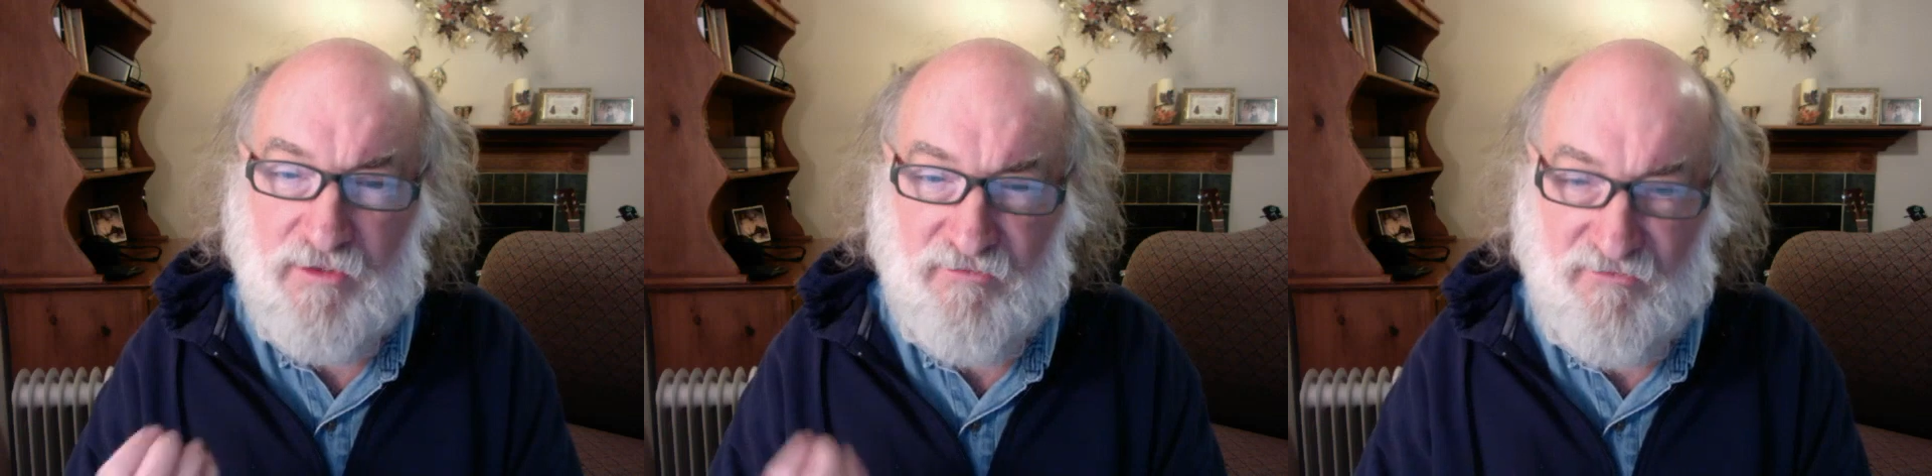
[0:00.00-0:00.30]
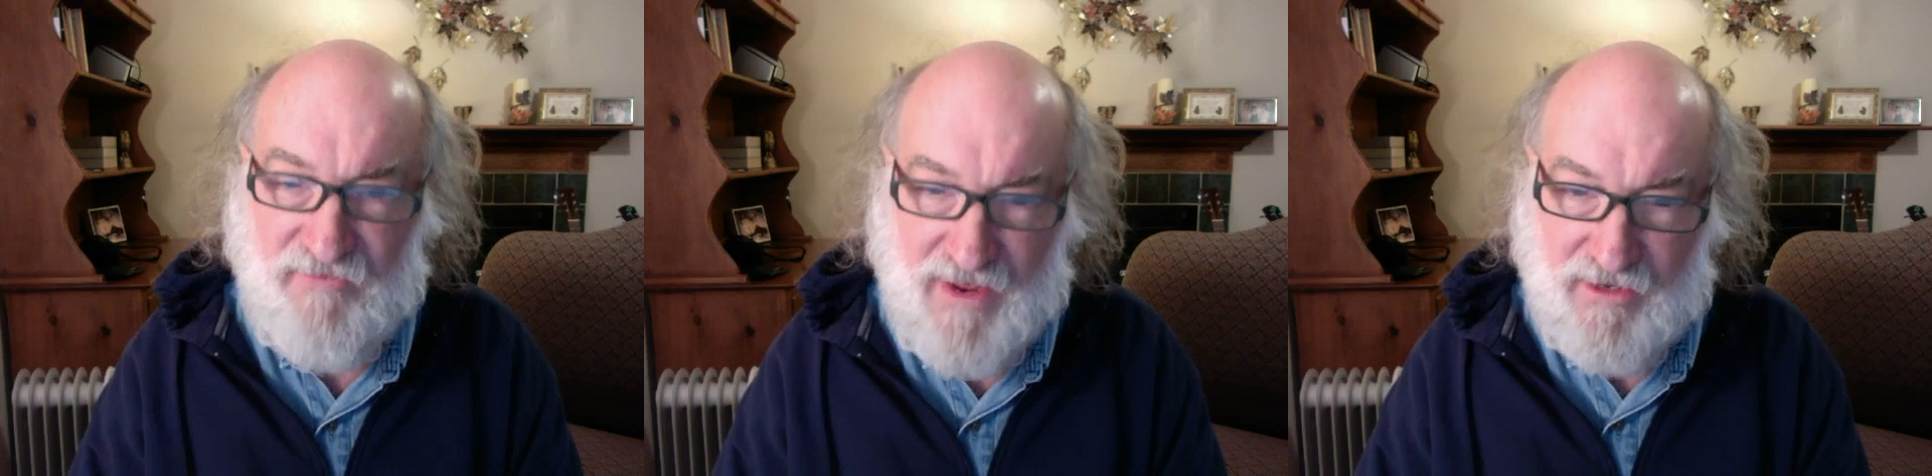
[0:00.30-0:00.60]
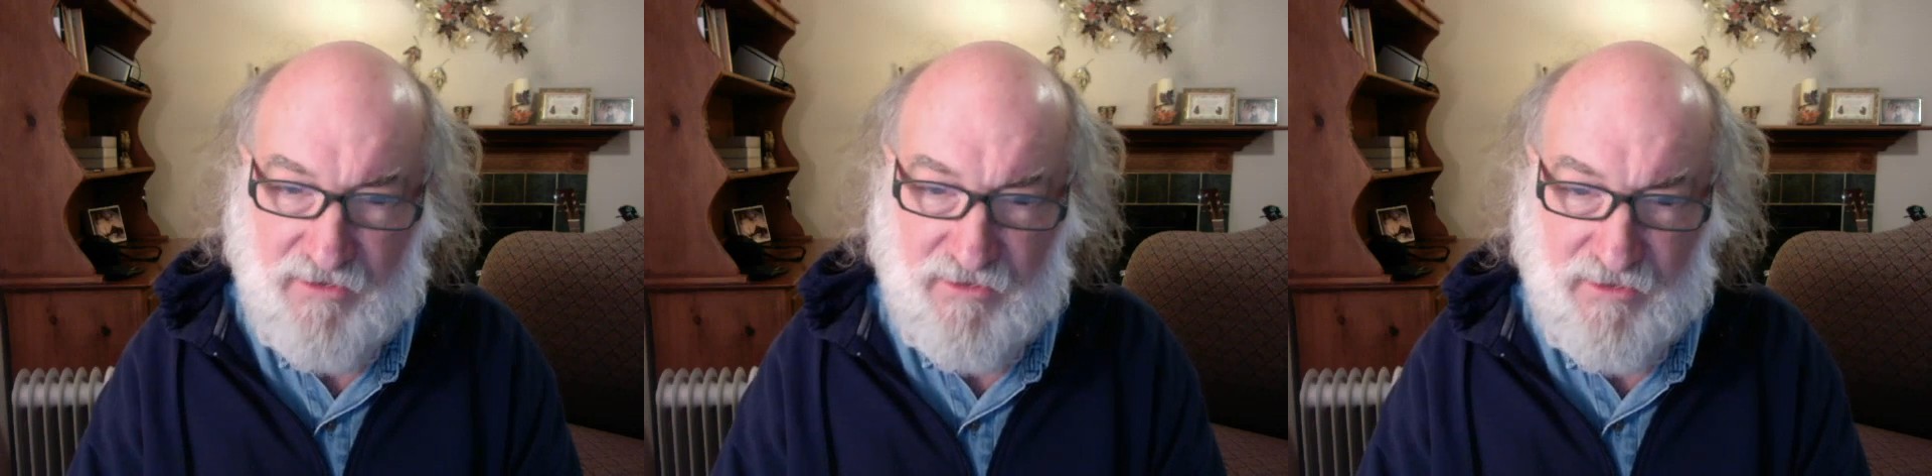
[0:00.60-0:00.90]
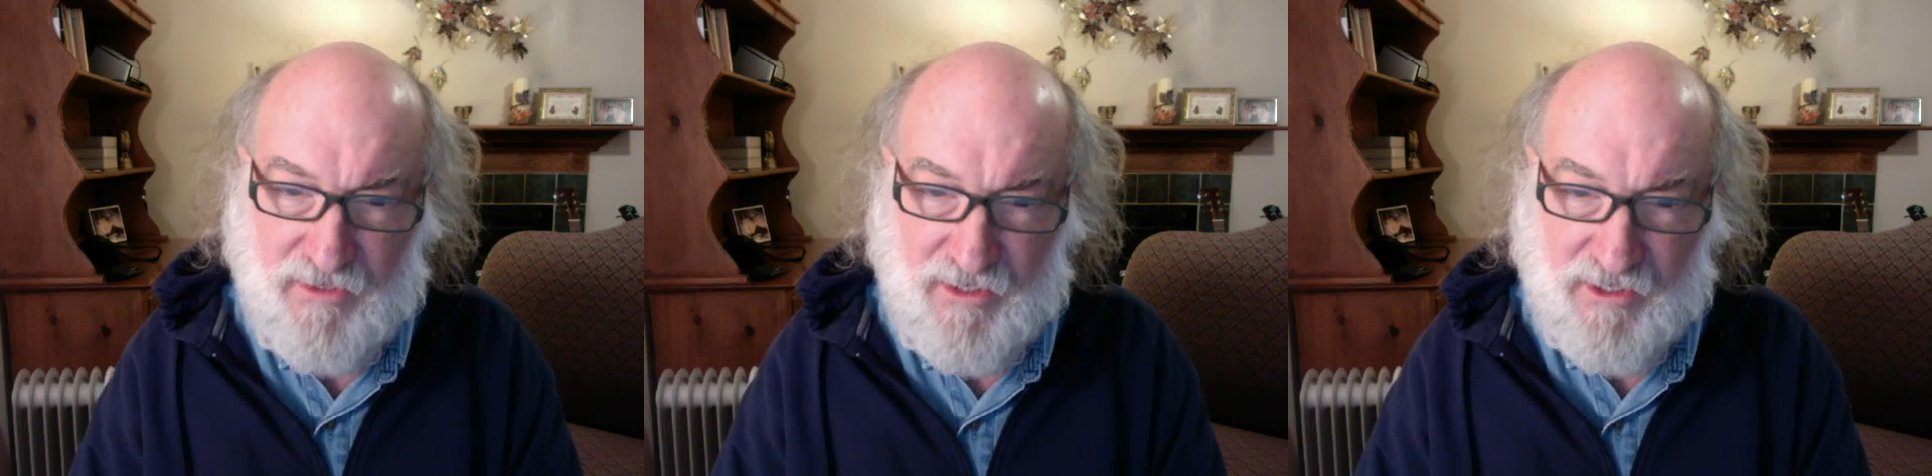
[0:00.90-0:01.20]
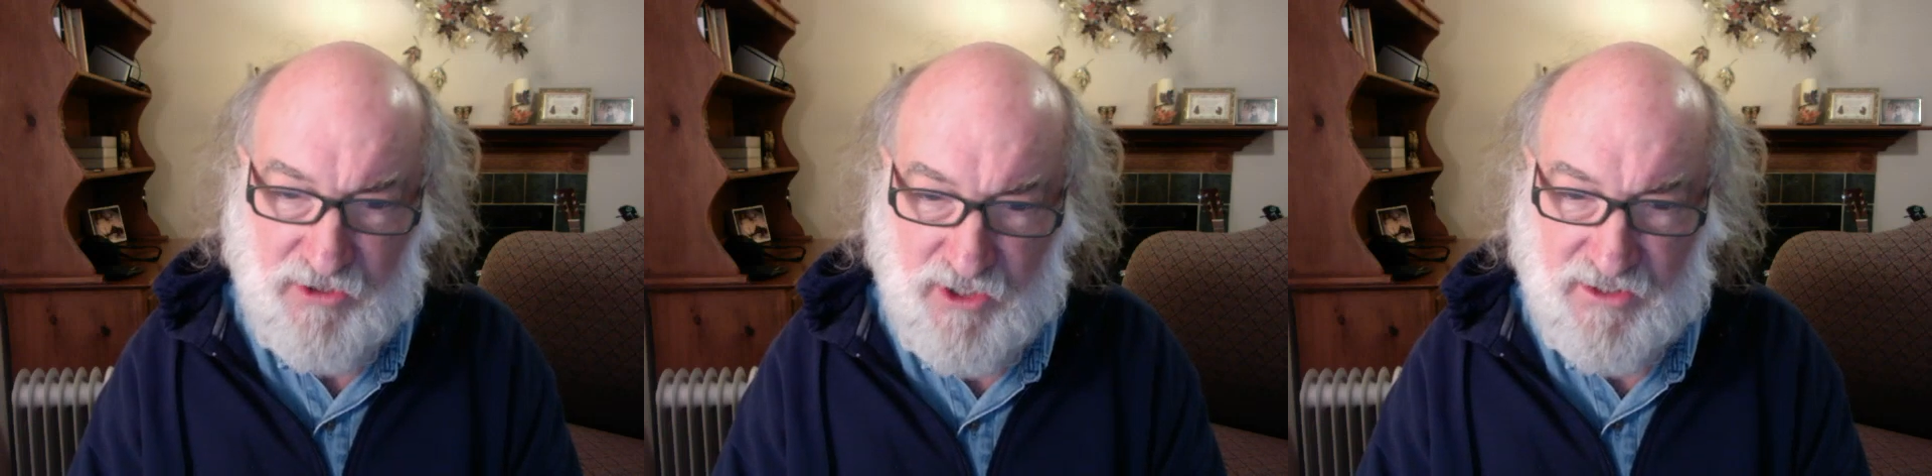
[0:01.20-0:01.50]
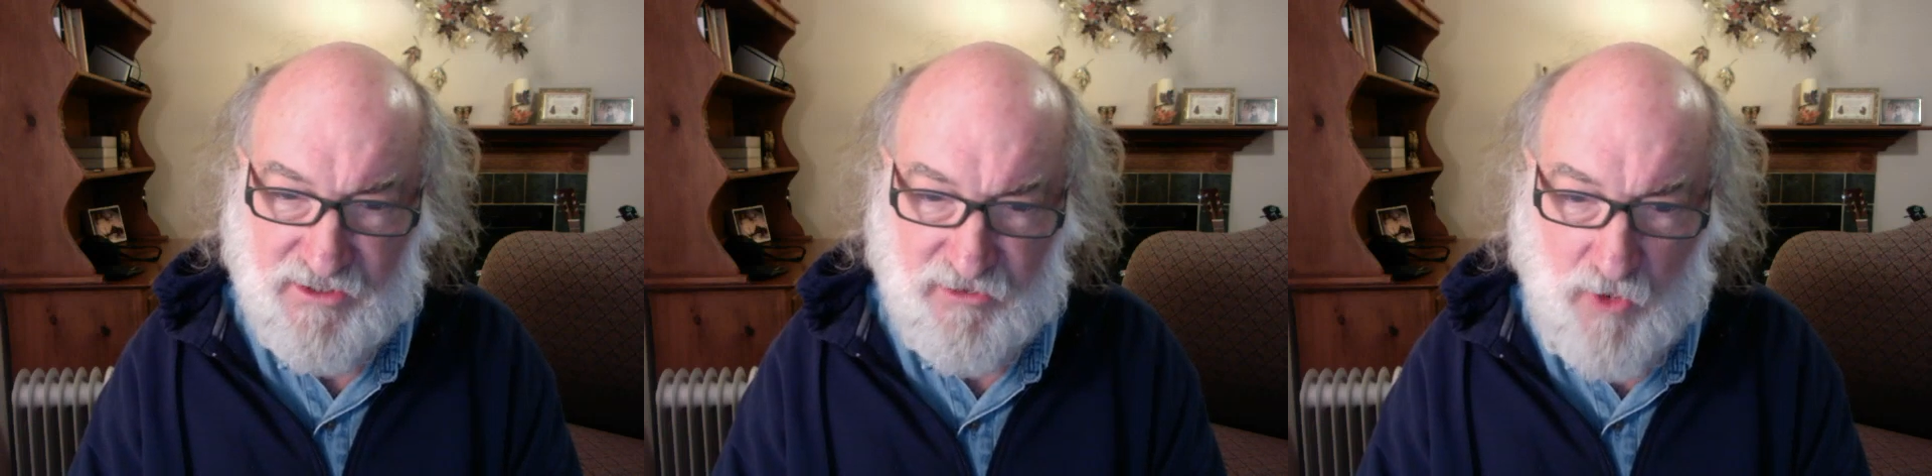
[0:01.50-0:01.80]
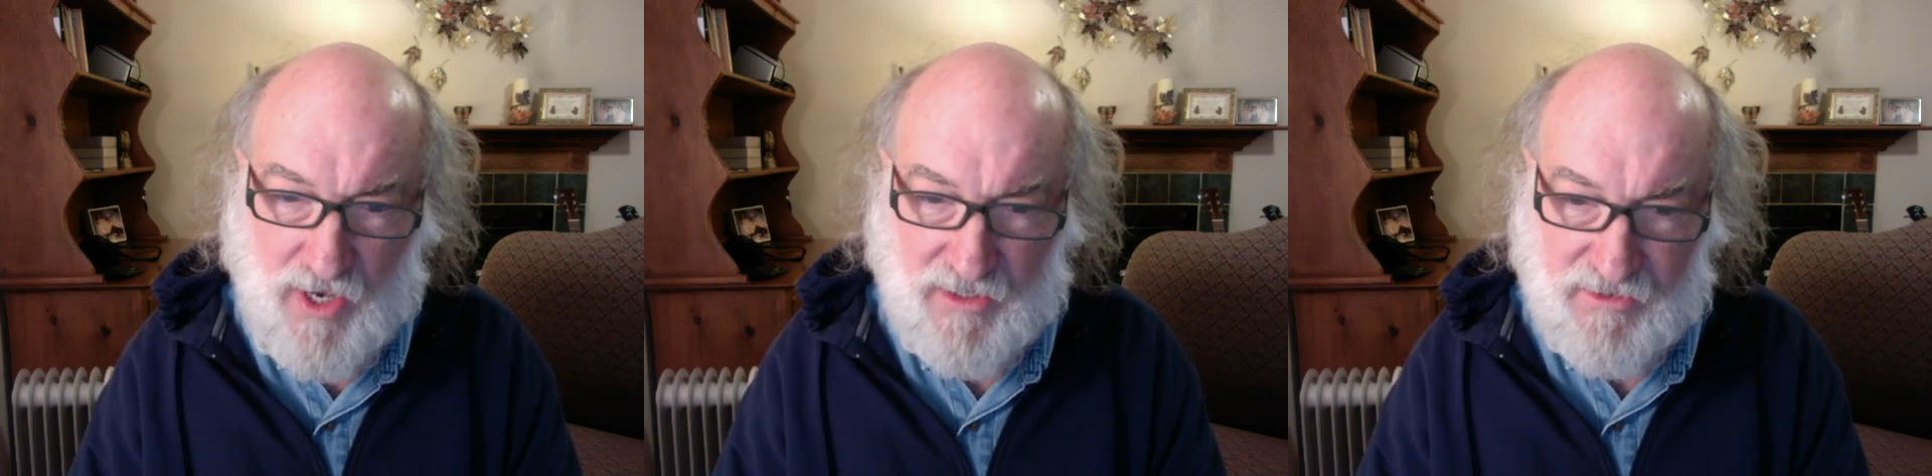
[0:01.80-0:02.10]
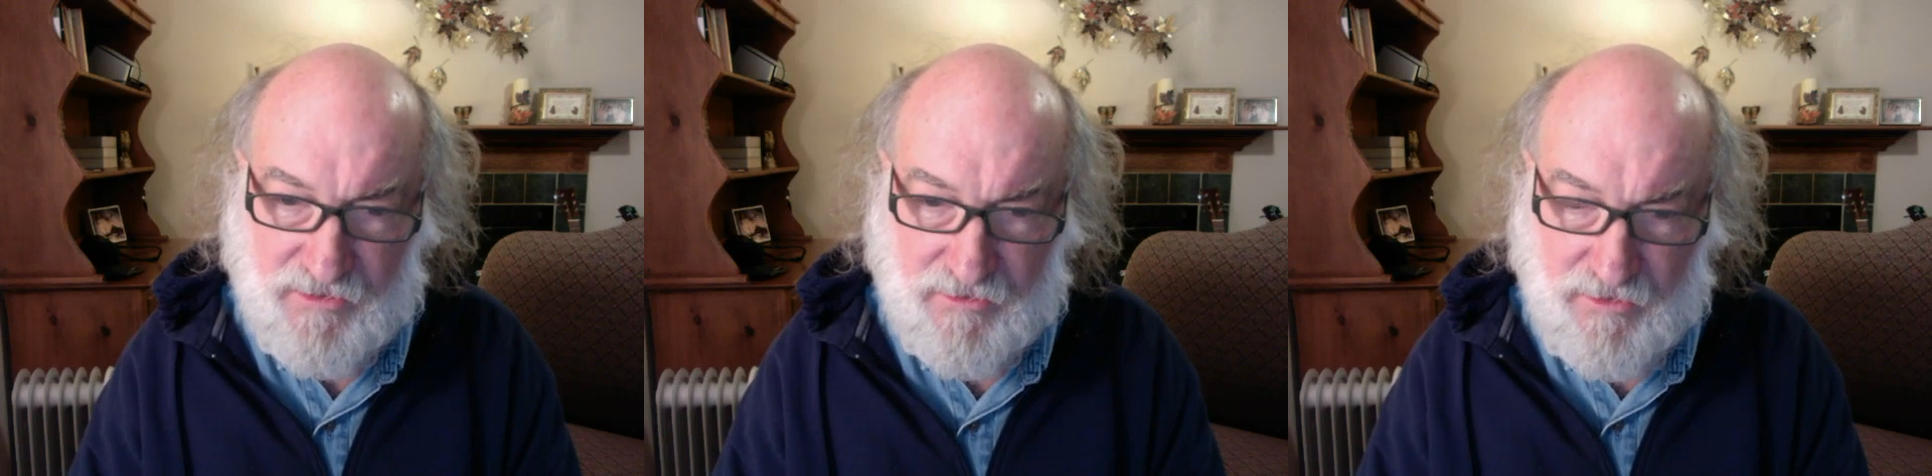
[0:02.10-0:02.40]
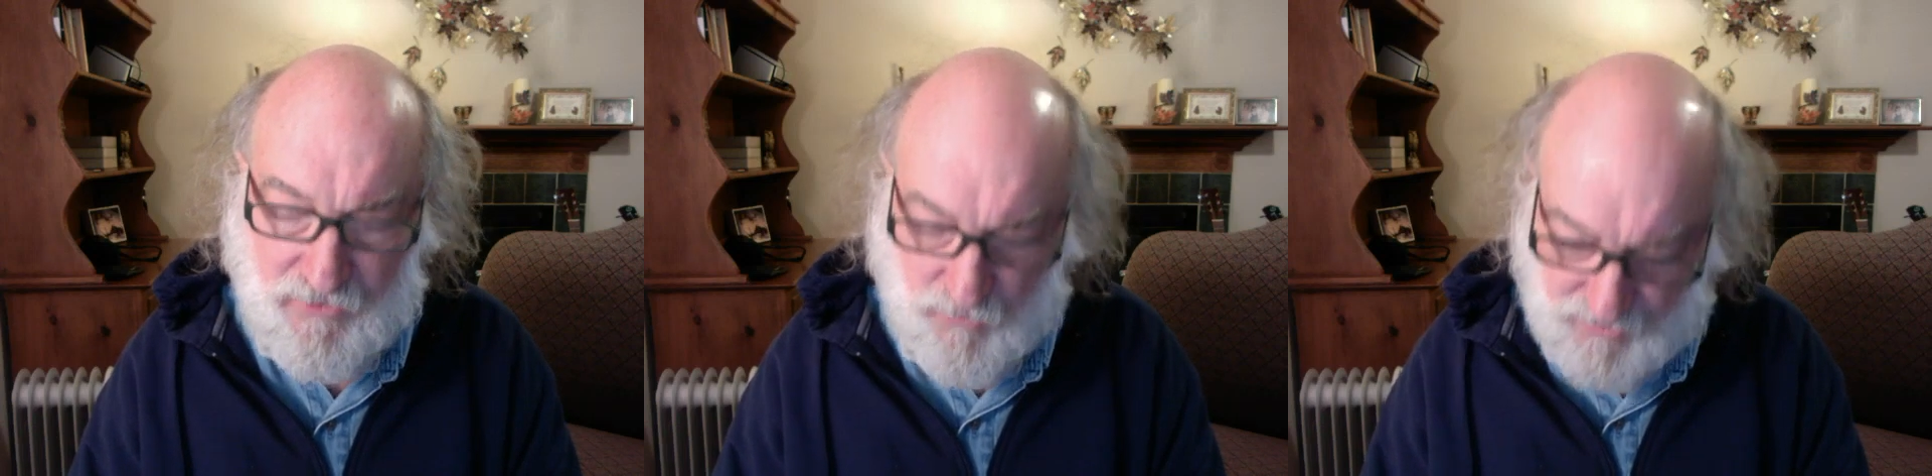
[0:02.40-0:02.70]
faith in Jesus Christ, who